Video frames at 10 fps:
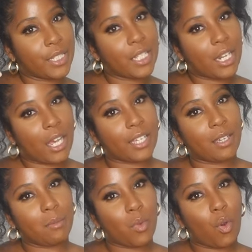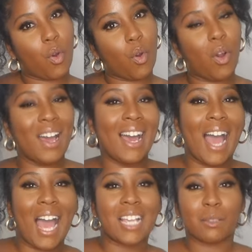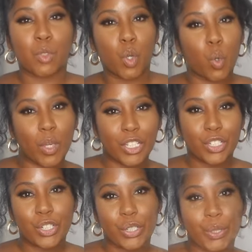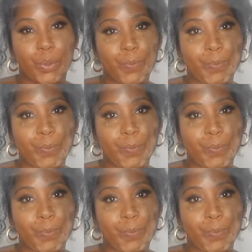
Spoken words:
to like it more as I'm talking to you.